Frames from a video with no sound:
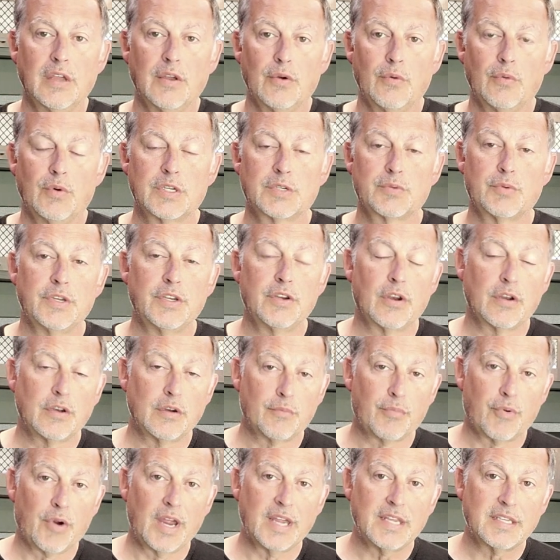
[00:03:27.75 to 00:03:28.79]
which when you're in a
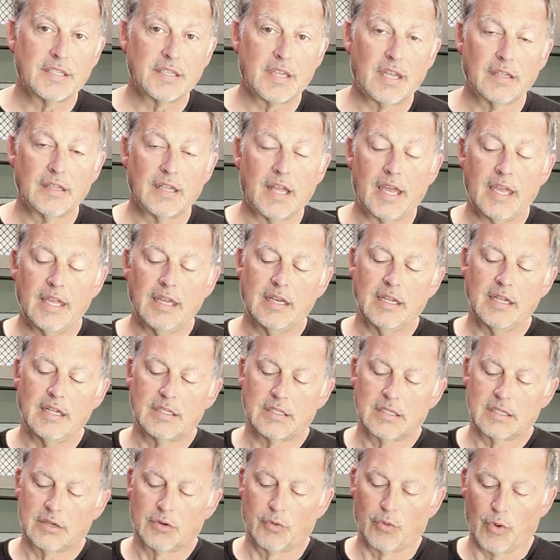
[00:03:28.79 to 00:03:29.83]
bright sunlight,
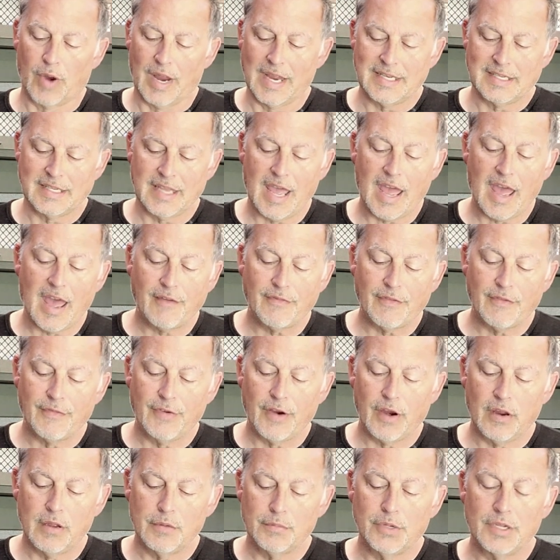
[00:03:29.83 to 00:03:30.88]
it's great to have a
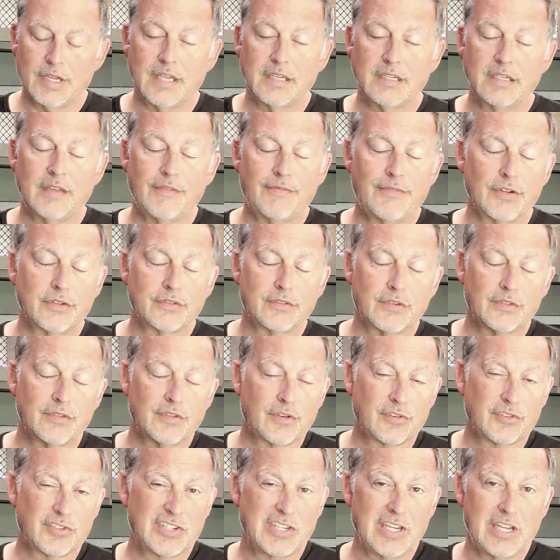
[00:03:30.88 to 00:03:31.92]
variable ND filter.
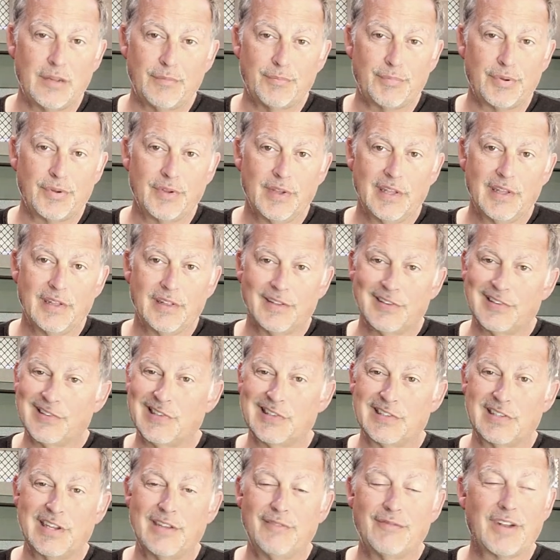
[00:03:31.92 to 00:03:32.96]
They're cheap. This
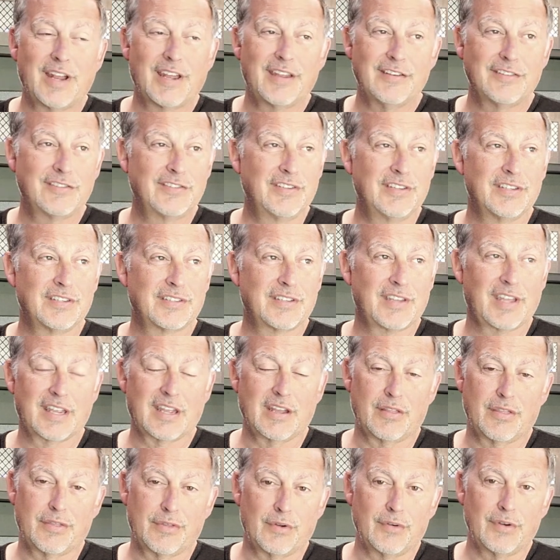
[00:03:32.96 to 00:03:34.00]
isn't even like, this is like
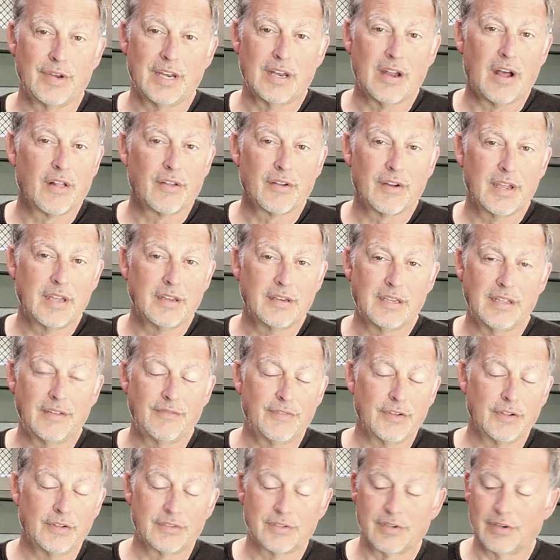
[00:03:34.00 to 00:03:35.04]
a $30 ND
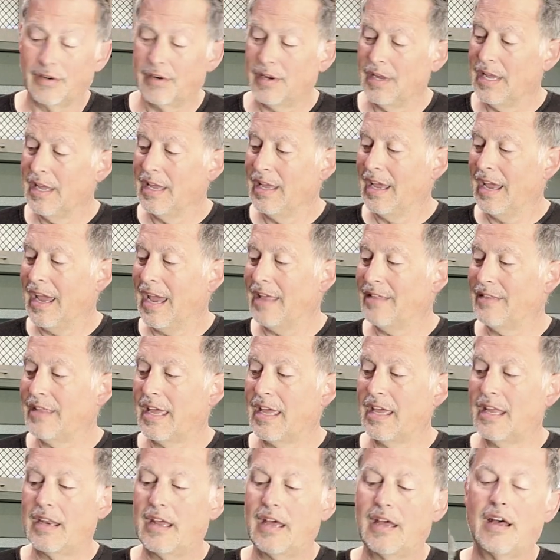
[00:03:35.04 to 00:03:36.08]
filter. And
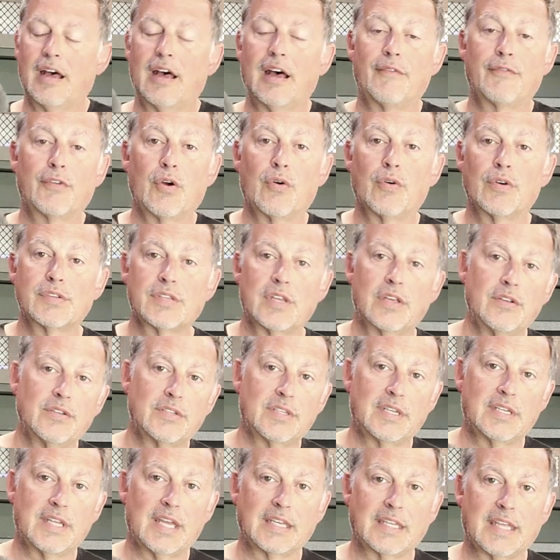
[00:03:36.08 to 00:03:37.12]
then of course I use
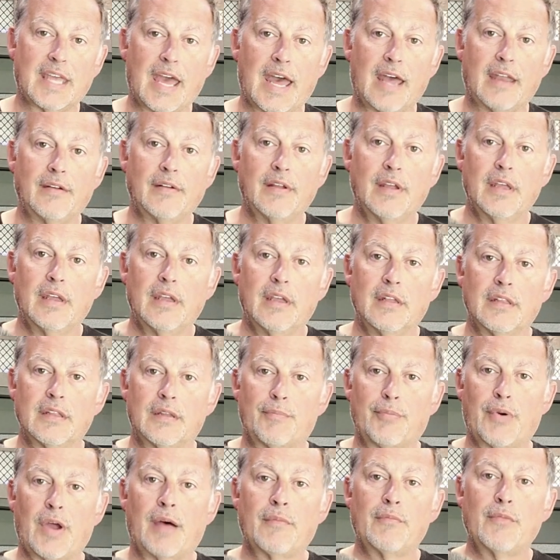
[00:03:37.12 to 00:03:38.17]
a dead cat. The
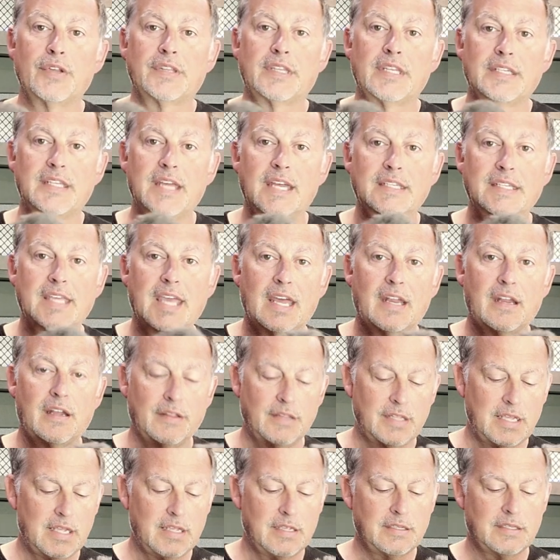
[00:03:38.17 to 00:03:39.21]
problem with the dead cat on
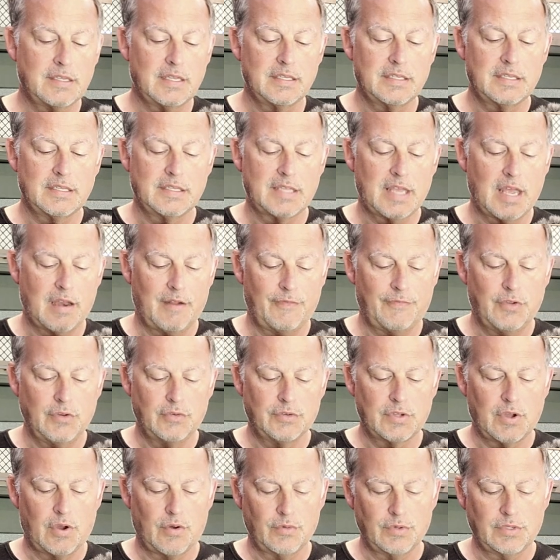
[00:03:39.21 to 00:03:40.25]
these is that if you
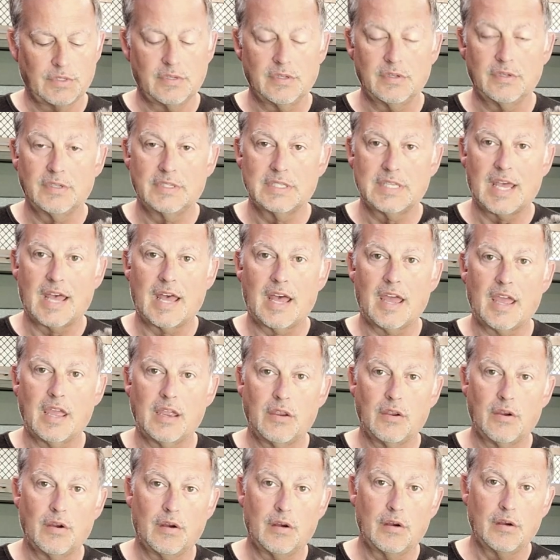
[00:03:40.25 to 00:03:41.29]
don't tie
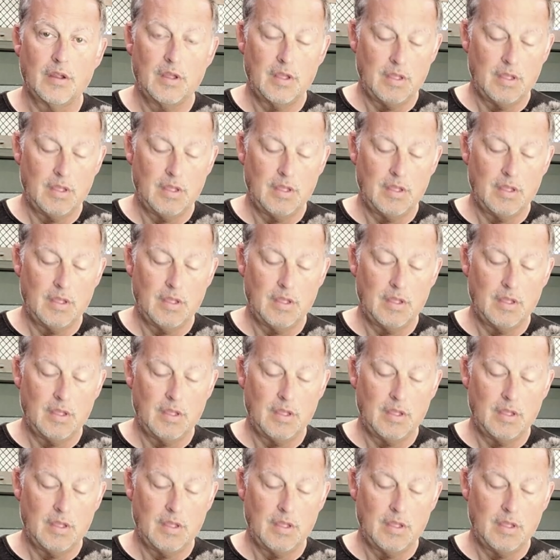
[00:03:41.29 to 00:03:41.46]
your